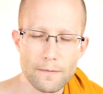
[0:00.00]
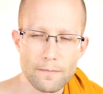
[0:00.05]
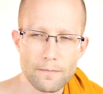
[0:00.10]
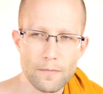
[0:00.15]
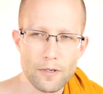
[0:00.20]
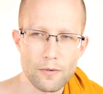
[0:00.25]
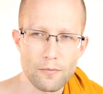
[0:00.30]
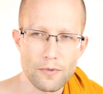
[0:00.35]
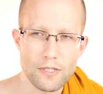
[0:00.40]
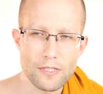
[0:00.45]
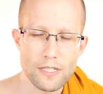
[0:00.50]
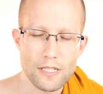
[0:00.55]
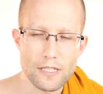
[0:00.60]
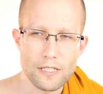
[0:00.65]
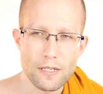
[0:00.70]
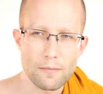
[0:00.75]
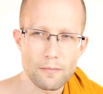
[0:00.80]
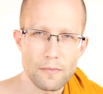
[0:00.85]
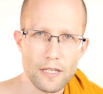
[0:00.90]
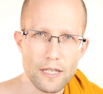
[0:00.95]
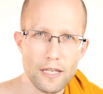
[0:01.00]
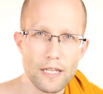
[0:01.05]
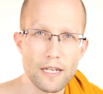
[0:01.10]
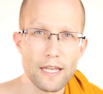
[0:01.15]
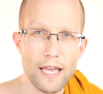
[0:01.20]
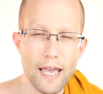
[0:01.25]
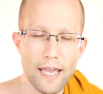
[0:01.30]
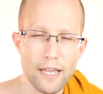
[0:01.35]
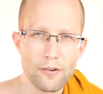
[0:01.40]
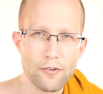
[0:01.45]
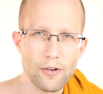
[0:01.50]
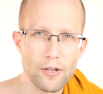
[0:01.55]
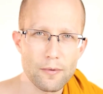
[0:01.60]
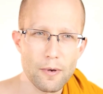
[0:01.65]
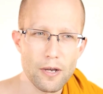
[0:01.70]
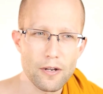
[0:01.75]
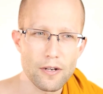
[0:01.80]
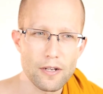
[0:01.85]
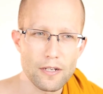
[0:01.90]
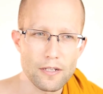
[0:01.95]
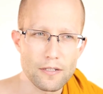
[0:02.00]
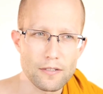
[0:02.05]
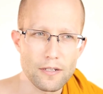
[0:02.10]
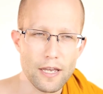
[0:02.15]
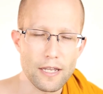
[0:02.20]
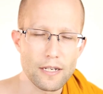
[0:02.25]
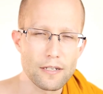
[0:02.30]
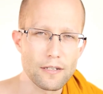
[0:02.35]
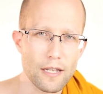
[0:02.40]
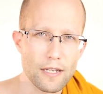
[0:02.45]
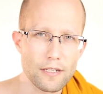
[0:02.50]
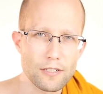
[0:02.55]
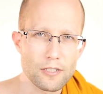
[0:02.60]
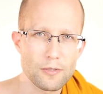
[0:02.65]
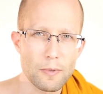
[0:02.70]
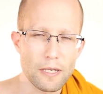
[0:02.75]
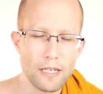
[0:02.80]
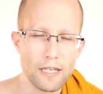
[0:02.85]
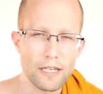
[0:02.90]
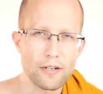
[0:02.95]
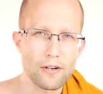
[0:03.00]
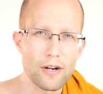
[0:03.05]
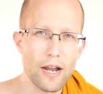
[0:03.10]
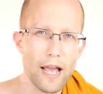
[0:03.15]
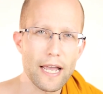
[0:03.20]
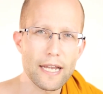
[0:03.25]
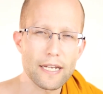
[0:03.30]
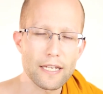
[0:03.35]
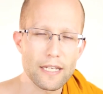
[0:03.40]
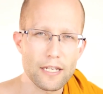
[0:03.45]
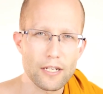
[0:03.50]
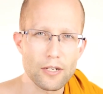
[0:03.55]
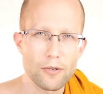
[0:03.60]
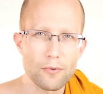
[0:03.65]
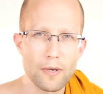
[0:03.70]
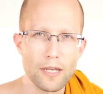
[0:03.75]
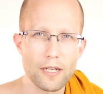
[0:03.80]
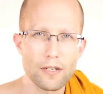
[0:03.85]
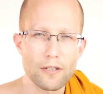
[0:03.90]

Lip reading: when we see something, getting angry about it and speaking or acting in a way